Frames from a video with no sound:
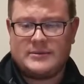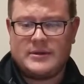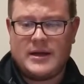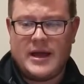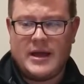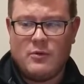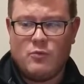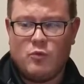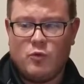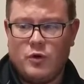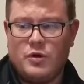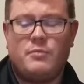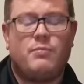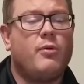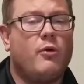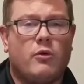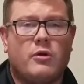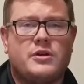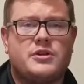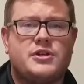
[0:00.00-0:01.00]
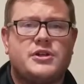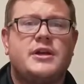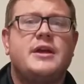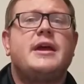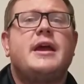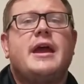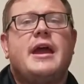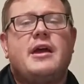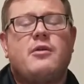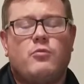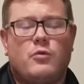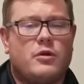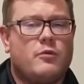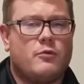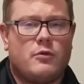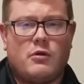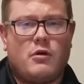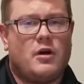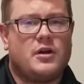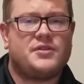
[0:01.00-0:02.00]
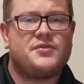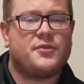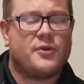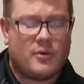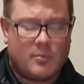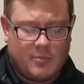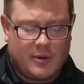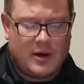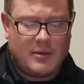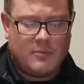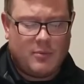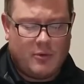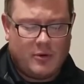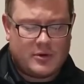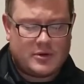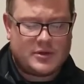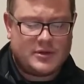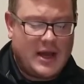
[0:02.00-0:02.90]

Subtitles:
a wood porch and what it would cost for a brick porch.